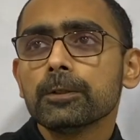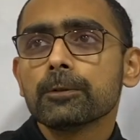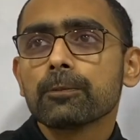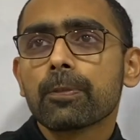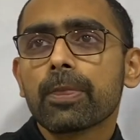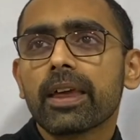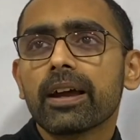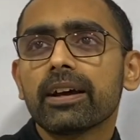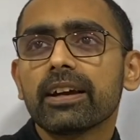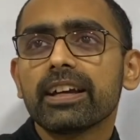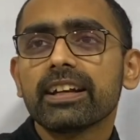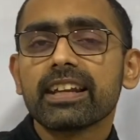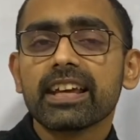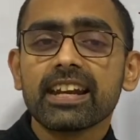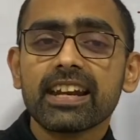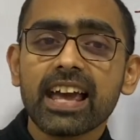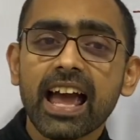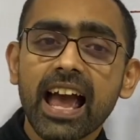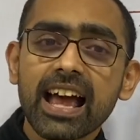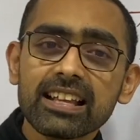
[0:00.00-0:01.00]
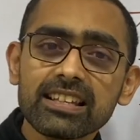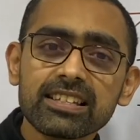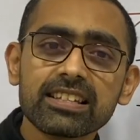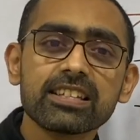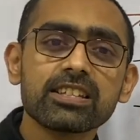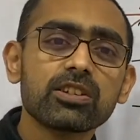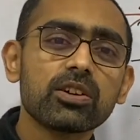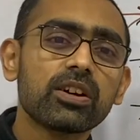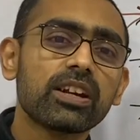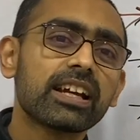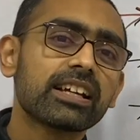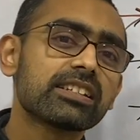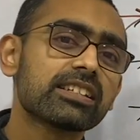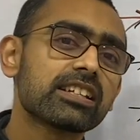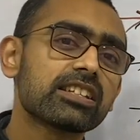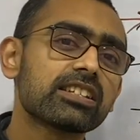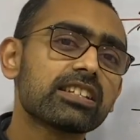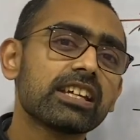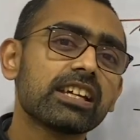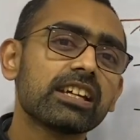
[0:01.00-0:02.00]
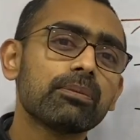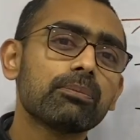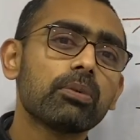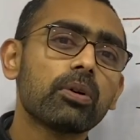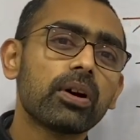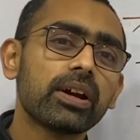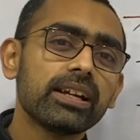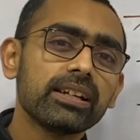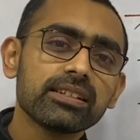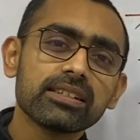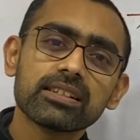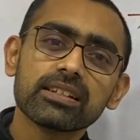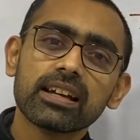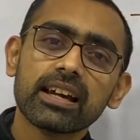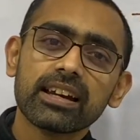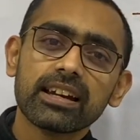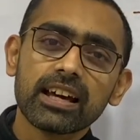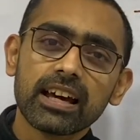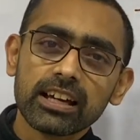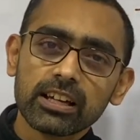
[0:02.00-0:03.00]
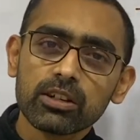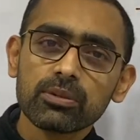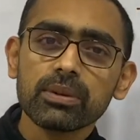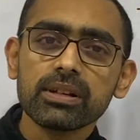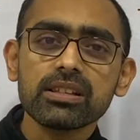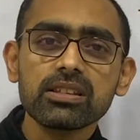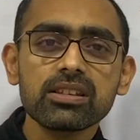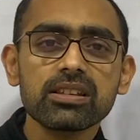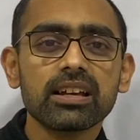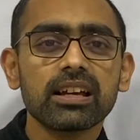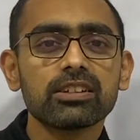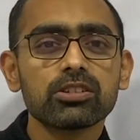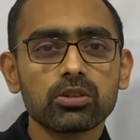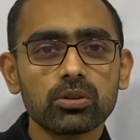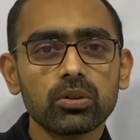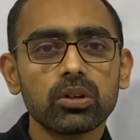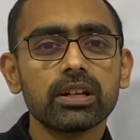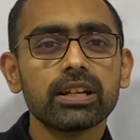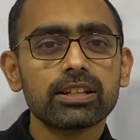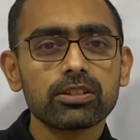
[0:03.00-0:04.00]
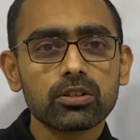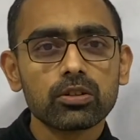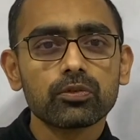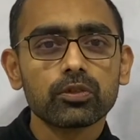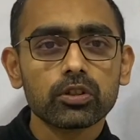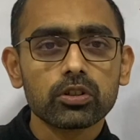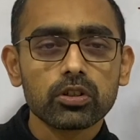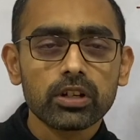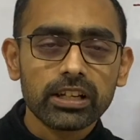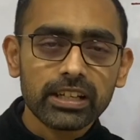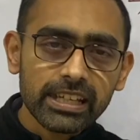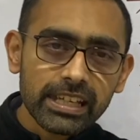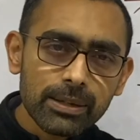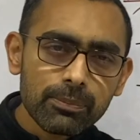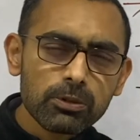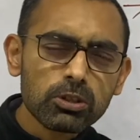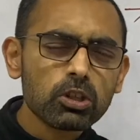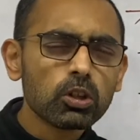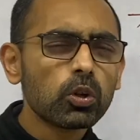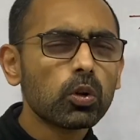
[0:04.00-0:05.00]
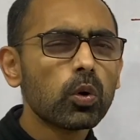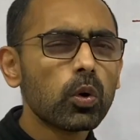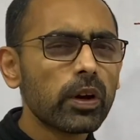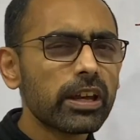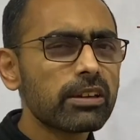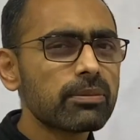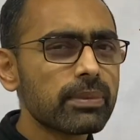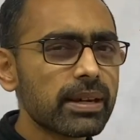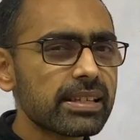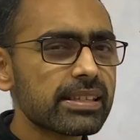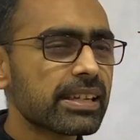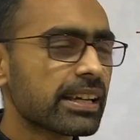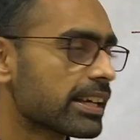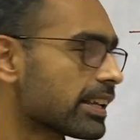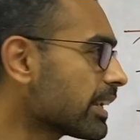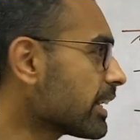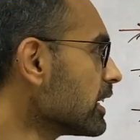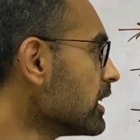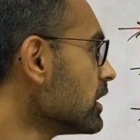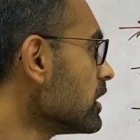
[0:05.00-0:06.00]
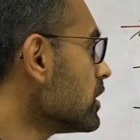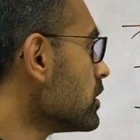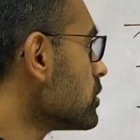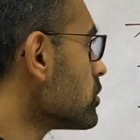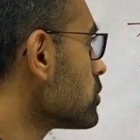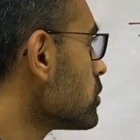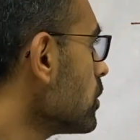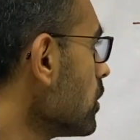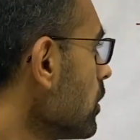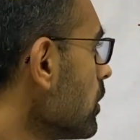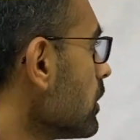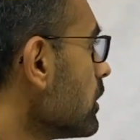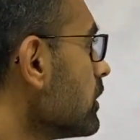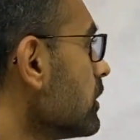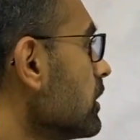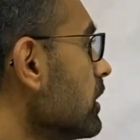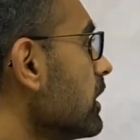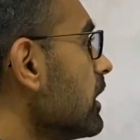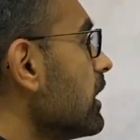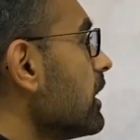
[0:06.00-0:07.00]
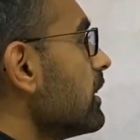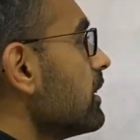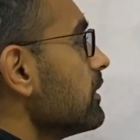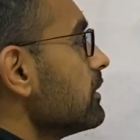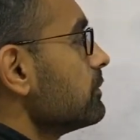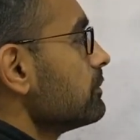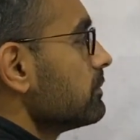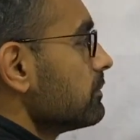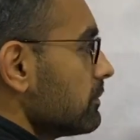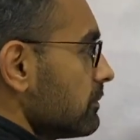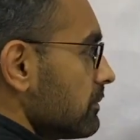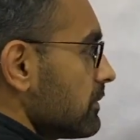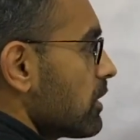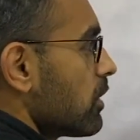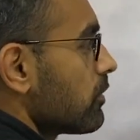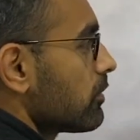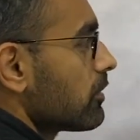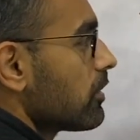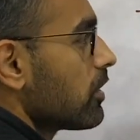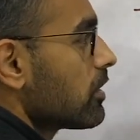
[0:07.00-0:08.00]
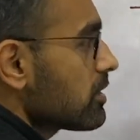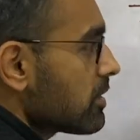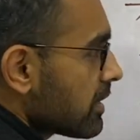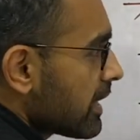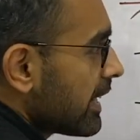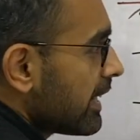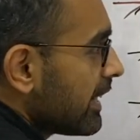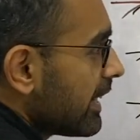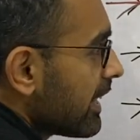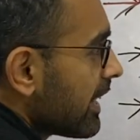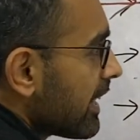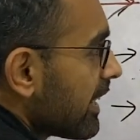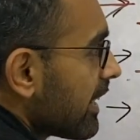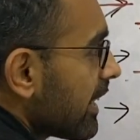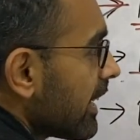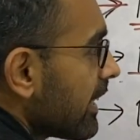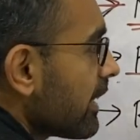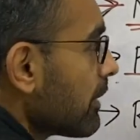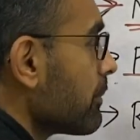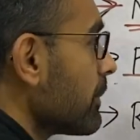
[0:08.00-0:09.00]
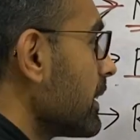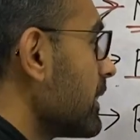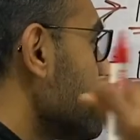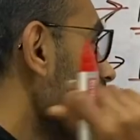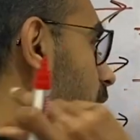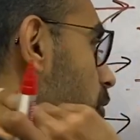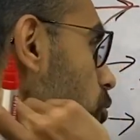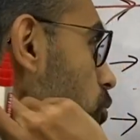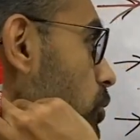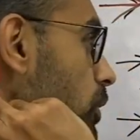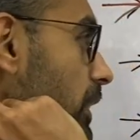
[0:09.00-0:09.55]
enhances your existing points and arguments and so on and so forth. So it keeps you going basically. So of course daily diary writing, but the two